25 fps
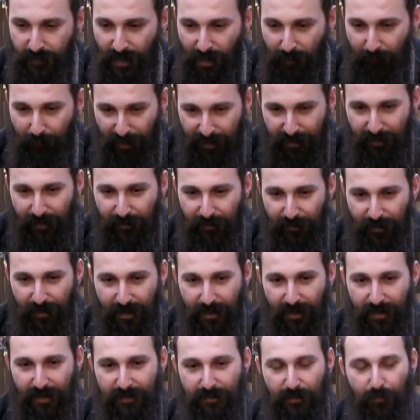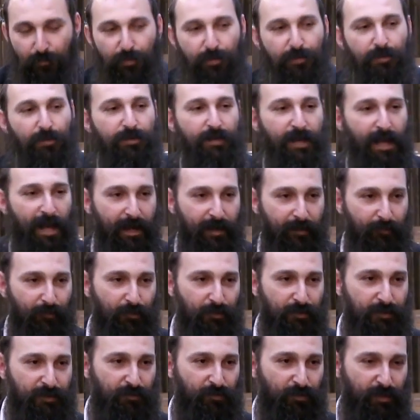But the thing is that we're not
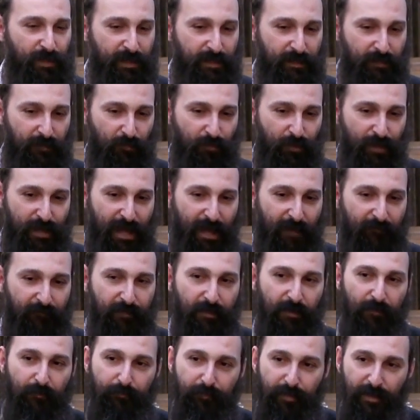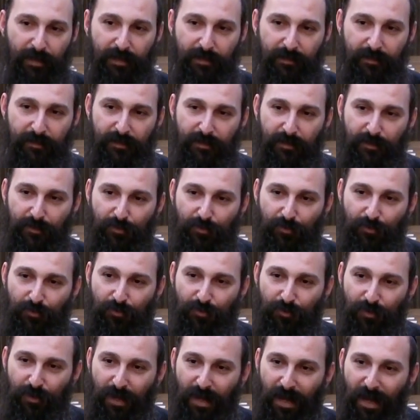animals. We, we have the ability
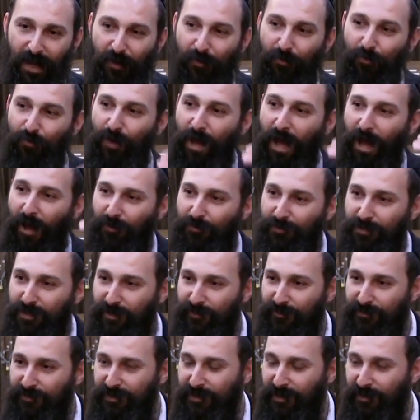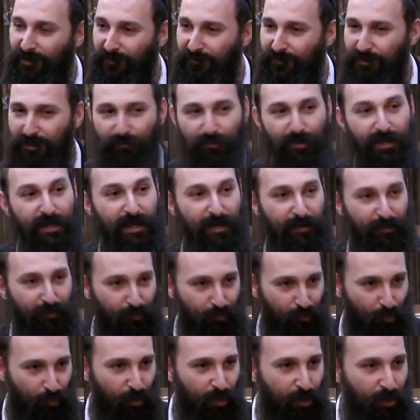to arouse ourselves that we
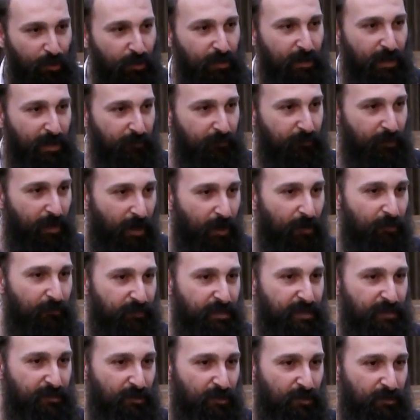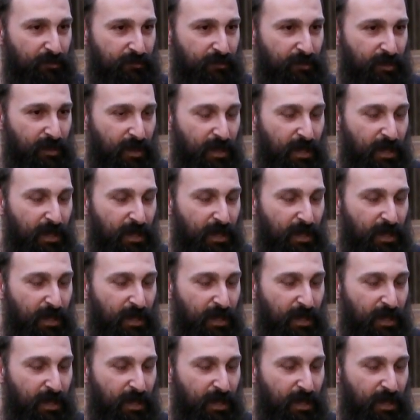can work on our midot.